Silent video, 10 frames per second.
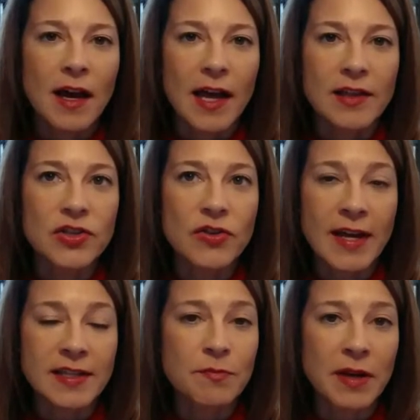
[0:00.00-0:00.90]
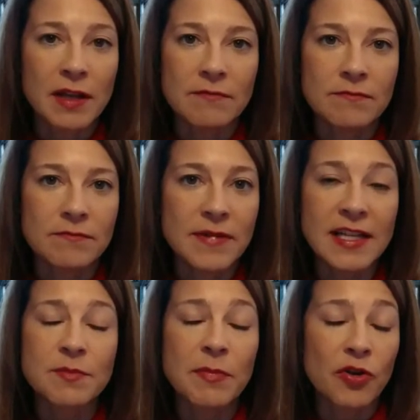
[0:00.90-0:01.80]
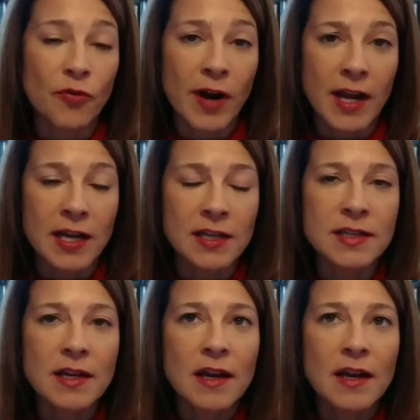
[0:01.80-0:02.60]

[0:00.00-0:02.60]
And so that's been great.